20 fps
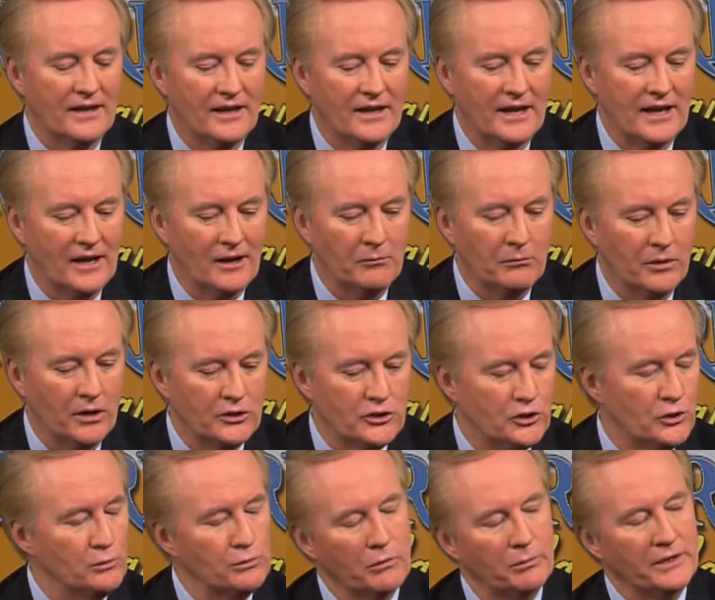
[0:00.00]
how
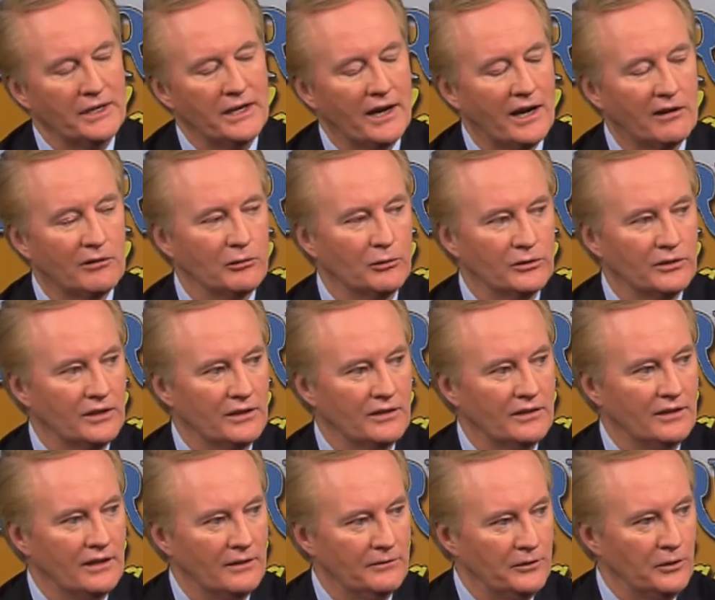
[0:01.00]
much you will be
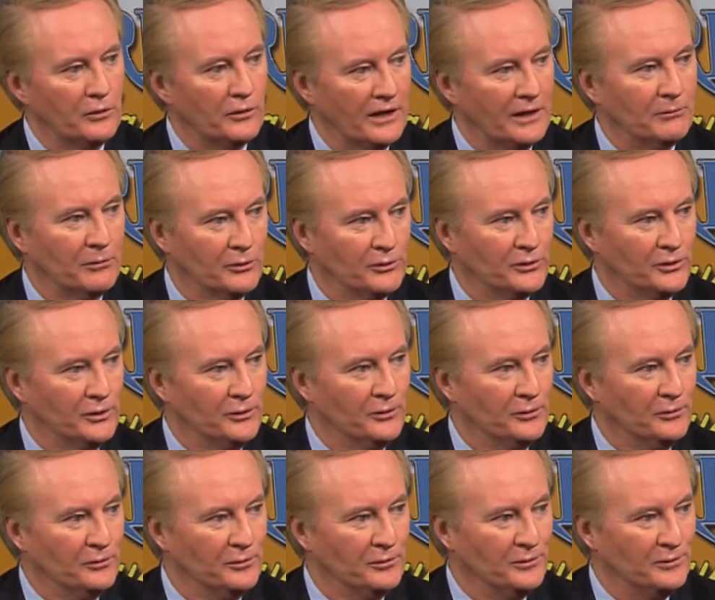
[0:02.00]
heralded if you're able
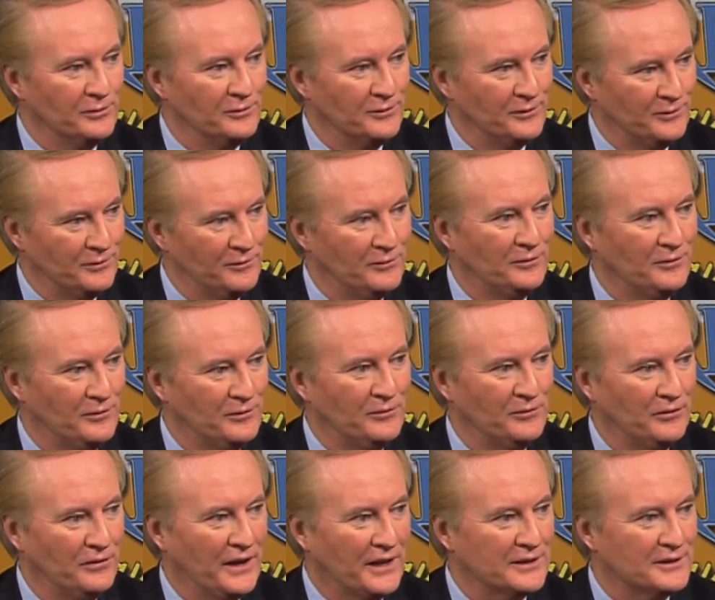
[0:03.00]
to
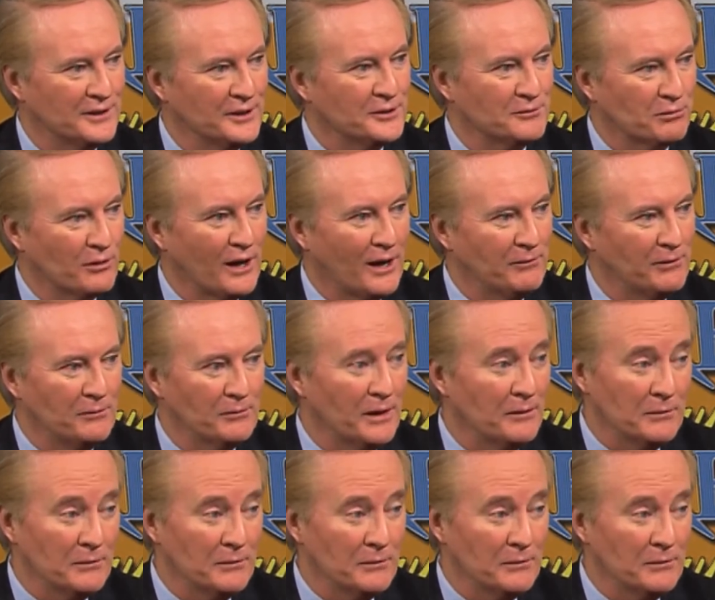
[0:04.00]
fix this problem?